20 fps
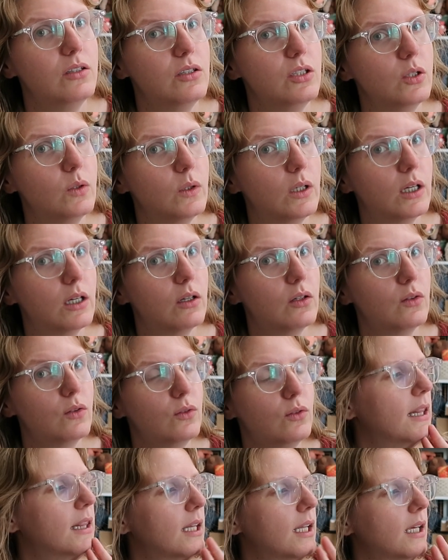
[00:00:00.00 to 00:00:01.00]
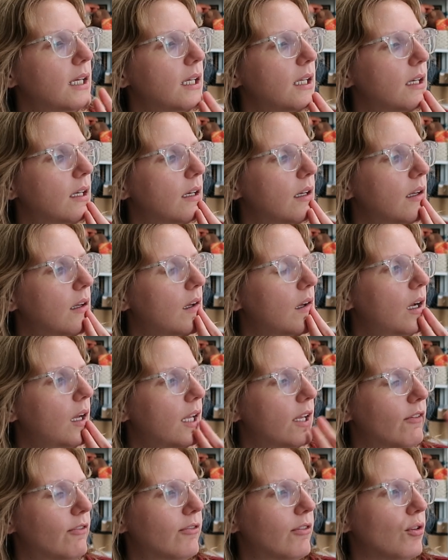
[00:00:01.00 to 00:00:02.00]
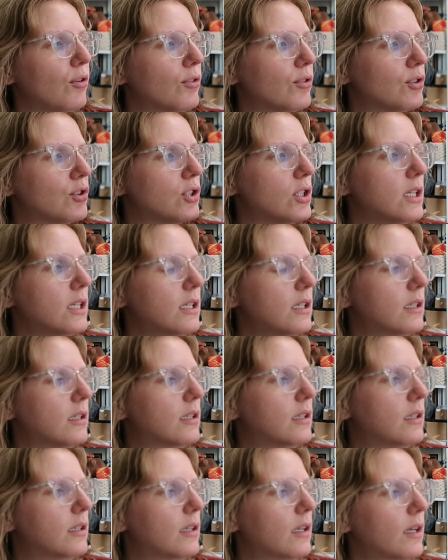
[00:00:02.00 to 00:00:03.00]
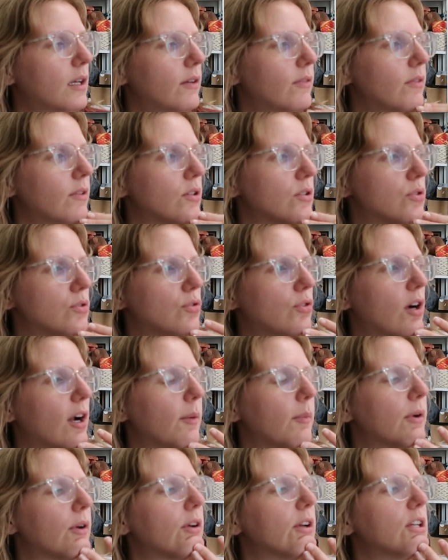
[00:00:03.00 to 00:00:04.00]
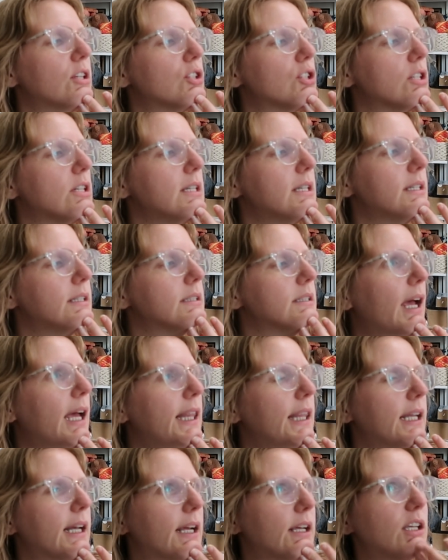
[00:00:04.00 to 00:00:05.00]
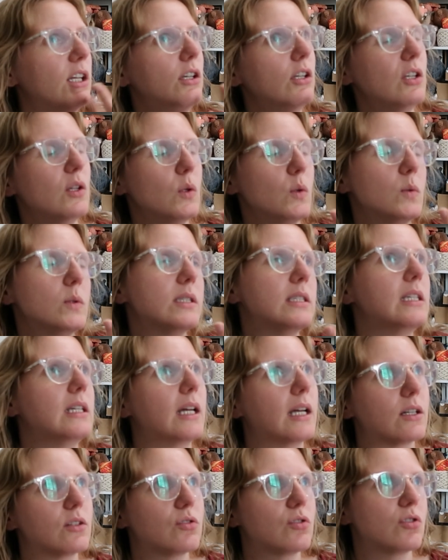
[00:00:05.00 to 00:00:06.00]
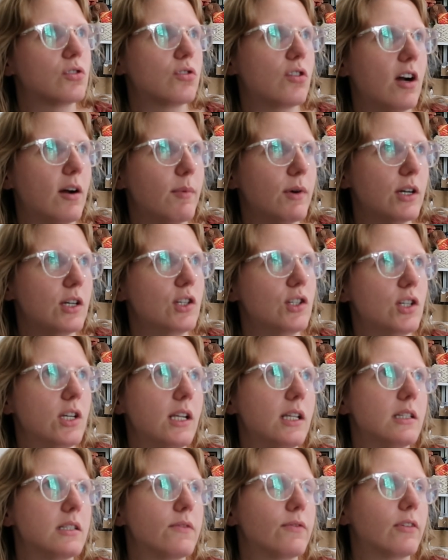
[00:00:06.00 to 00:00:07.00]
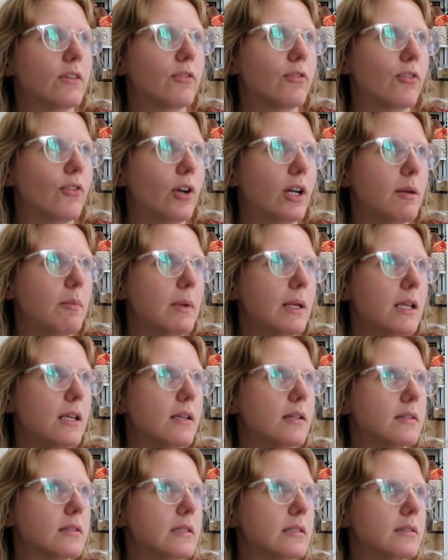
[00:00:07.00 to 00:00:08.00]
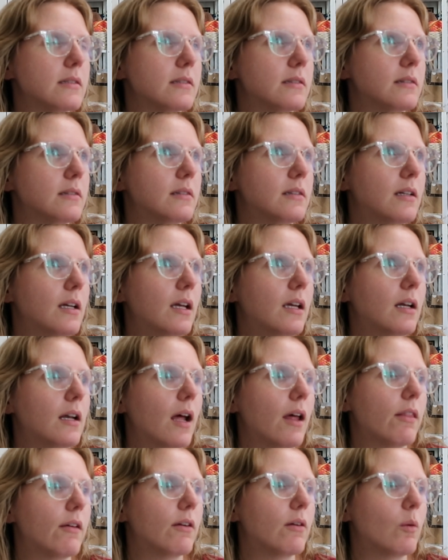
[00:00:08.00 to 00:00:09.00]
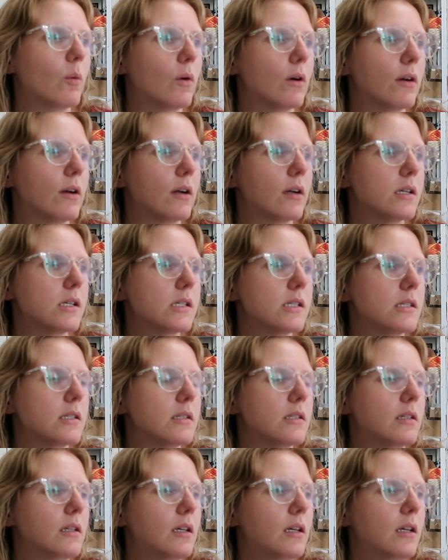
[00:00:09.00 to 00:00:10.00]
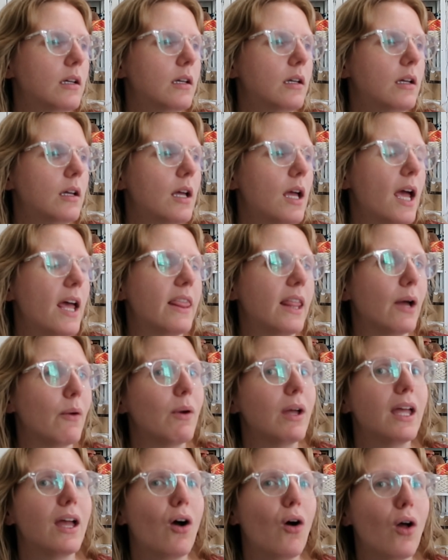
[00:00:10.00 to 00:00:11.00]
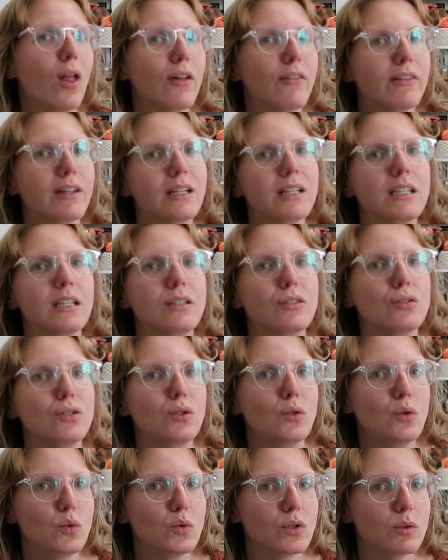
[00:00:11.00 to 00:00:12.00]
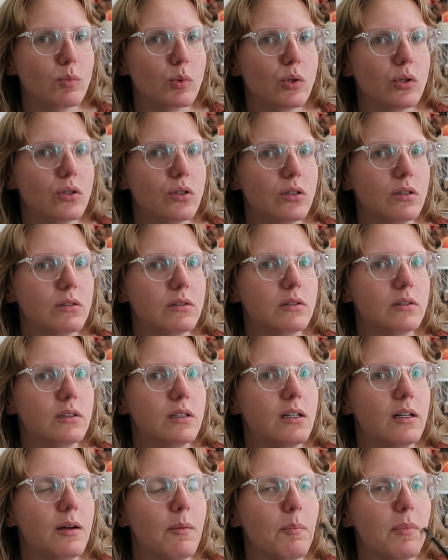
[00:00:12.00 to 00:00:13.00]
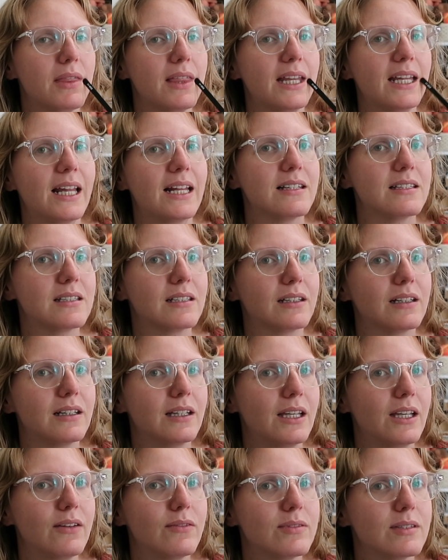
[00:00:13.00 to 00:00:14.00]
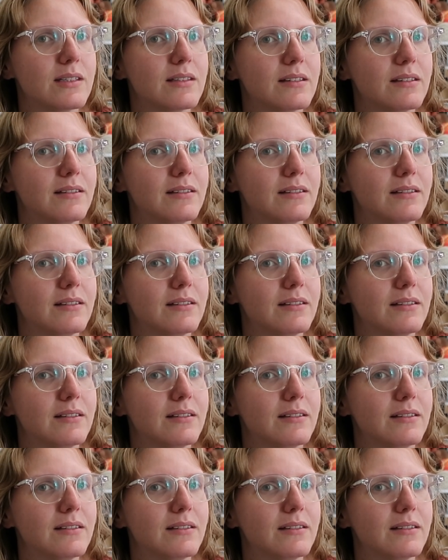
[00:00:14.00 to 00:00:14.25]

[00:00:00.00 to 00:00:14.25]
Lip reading: duo and then a full sheet of the strawberry sheet, and then I can use the extra strawberry sheets for freebies and other orders, and that way all of it is usable, but then that still leaves